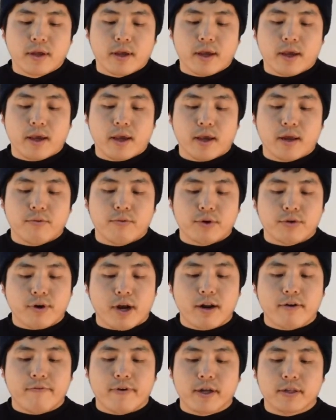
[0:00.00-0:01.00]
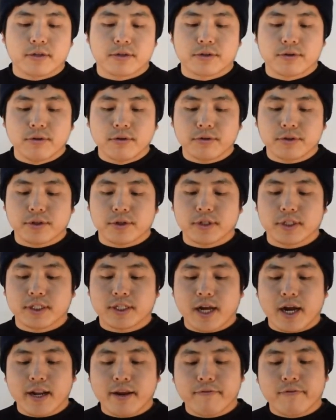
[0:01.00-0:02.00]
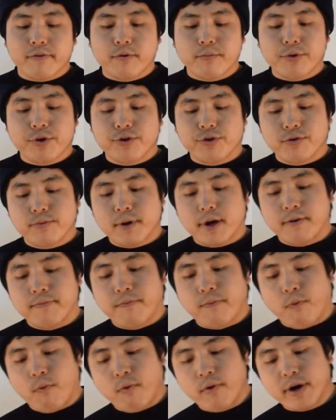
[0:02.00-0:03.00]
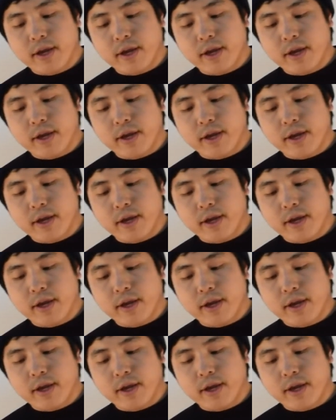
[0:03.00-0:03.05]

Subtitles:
And we tried to find a solution. Starting from HUMA 4